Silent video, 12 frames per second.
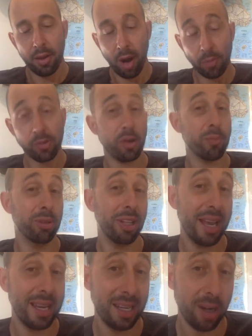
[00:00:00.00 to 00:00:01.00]
Armstrong
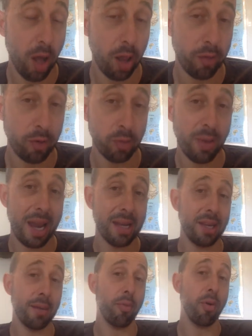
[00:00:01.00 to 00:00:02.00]
played in Oliver's band.
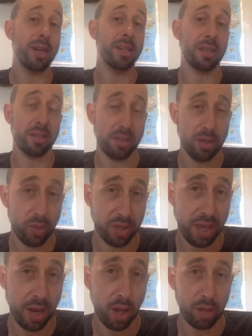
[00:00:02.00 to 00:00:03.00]
He apprenticed with
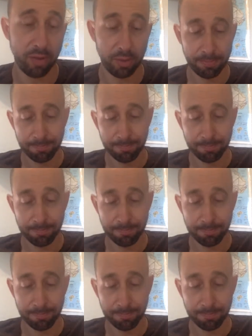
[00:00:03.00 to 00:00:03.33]
King Oliver